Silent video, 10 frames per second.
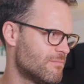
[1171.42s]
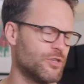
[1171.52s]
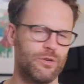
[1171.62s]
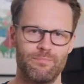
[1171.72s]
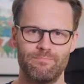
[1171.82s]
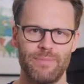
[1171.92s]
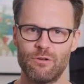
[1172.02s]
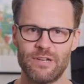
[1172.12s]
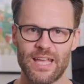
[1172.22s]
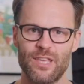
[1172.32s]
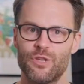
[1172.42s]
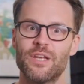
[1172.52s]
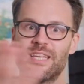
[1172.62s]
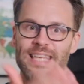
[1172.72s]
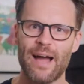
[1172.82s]
You can build it, you
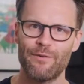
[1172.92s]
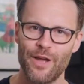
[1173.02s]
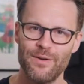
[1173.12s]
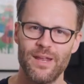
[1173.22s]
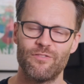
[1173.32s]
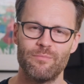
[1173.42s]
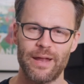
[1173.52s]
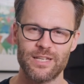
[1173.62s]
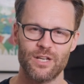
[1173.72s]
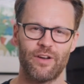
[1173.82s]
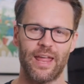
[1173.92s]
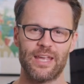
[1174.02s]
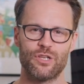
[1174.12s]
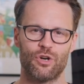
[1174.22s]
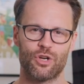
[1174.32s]
can download it from
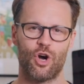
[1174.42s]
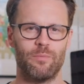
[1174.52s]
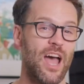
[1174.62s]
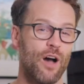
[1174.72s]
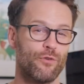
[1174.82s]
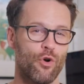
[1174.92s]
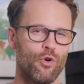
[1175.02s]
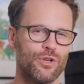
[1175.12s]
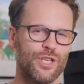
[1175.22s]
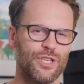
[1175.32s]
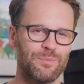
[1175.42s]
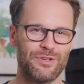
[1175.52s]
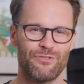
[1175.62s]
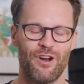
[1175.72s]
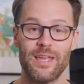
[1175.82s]
bettercreating.com. Of course,
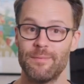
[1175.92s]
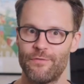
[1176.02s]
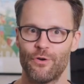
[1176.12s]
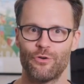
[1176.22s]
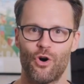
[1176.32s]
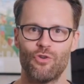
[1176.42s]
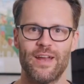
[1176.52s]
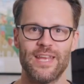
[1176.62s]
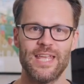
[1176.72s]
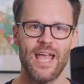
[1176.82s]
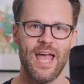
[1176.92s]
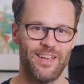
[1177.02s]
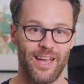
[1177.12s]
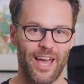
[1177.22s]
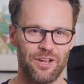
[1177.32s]
subscribe if you're not already,
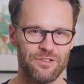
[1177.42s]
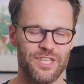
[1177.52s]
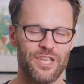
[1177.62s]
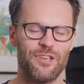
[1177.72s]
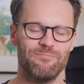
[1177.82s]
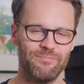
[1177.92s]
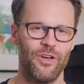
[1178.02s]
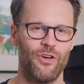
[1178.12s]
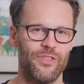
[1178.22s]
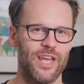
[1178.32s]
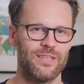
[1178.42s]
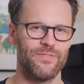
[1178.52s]
and I'll see you on the next